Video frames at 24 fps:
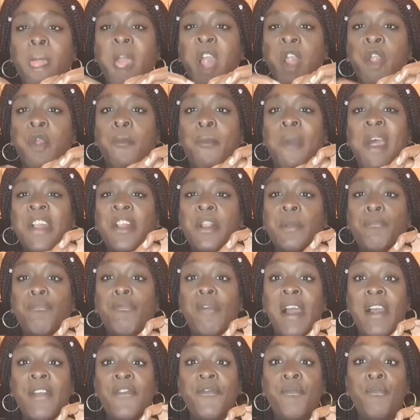You made a
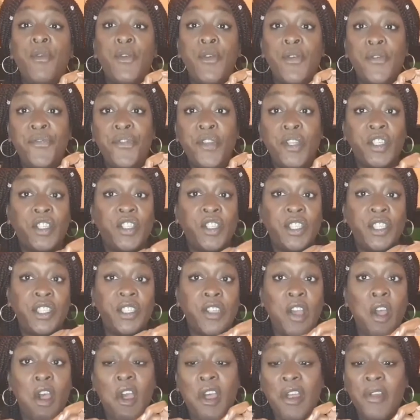brave move, you're doing
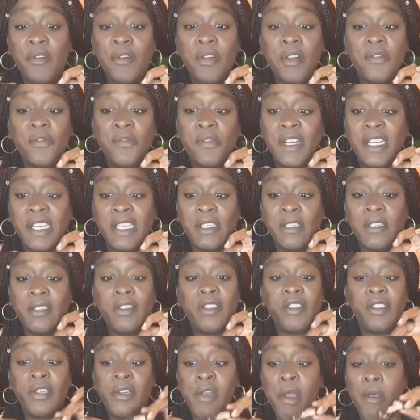your
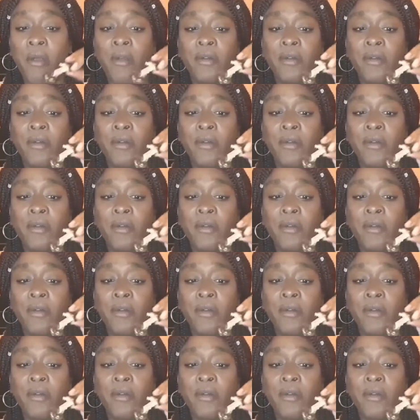OnlyFans,